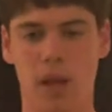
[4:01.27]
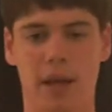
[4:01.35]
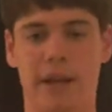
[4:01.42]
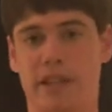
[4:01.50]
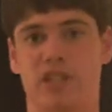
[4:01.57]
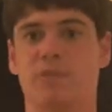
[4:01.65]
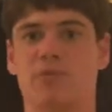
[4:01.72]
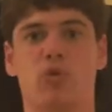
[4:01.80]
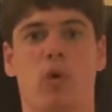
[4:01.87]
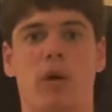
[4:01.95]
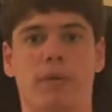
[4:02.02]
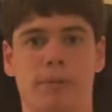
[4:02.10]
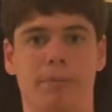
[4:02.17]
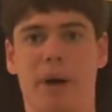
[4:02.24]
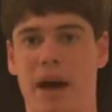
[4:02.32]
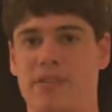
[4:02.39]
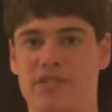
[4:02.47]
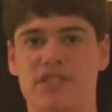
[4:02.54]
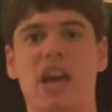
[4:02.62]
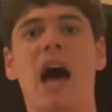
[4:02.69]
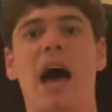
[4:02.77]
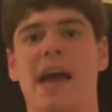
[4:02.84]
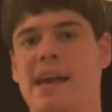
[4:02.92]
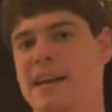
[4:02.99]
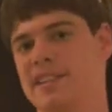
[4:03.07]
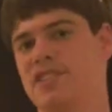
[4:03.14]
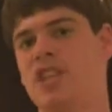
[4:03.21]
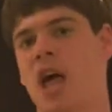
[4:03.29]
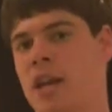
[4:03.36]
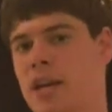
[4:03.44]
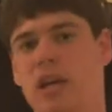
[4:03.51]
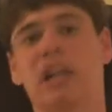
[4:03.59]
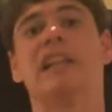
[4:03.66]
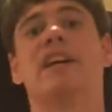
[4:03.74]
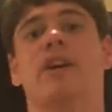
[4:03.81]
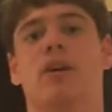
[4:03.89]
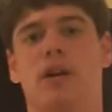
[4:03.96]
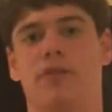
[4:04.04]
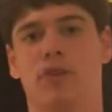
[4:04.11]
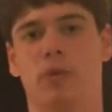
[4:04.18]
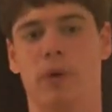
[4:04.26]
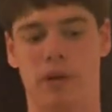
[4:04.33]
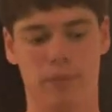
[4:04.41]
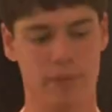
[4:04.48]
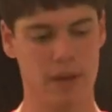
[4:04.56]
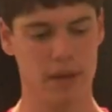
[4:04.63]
gets absorbed by the sky. It's not clear, if you will.